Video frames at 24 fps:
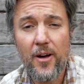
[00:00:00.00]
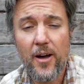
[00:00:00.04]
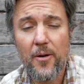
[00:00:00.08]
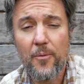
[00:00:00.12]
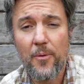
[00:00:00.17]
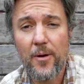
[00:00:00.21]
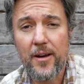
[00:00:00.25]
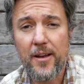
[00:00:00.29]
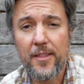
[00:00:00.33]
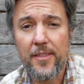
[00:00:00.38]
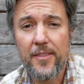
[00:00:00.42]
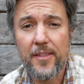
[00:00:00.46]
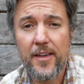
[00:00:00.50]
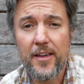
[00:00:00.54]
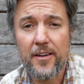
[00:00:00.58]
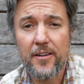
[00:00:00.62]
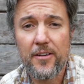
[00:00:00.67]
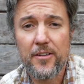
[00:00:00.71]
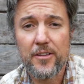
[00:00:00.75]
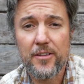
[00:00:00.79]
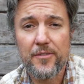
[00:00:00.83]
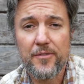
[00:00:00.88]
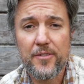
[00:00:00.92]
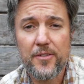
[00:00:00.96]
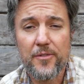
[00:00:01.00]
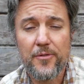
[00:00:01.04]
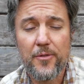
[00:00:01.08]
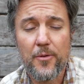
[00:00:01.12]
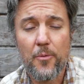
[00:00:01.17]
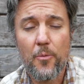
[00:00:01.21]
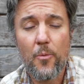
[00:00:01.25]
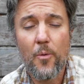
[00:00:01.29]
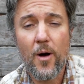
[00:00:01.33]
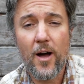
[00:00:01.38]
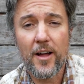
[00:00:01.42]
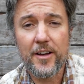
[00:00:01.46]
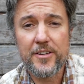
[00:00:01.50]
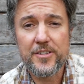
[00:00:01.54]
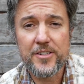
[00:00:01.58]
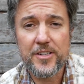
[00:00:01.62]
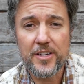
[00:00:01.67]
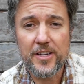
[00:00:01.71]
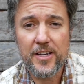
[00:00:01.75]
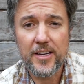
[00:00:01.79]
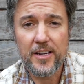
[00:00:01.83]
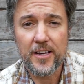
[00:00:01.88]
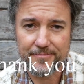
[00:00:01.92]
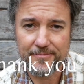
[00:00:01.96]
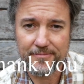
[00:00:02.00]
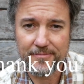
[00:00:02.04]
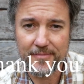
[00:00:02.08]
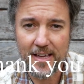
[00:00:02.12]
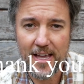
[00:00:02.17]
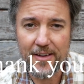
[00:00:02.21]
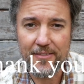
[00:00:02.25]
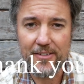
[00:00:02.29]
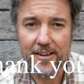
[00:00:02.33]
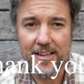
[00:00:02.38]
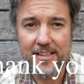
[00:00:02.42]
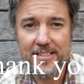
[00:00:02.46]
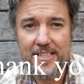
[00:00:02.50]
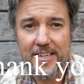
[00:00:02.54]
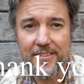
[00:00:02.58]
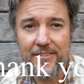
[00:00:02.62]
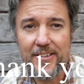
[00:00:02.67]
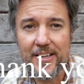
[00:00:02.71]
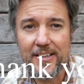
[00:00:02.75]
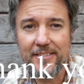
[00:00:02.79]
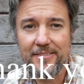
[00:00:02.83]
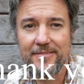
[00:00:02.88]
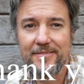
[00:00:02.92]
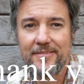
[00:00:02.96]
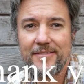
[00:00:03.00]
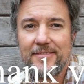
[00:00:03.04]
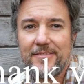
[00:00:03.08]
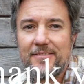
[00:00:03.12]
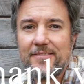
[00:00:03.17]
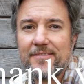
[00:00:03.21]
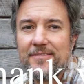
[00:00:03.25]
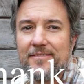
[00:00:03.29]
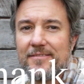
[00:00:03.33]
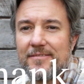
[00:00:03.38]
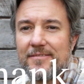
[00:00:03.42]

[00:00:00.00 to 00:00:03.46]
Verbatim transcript: I want to thank all of you for watching. Have a nice evening.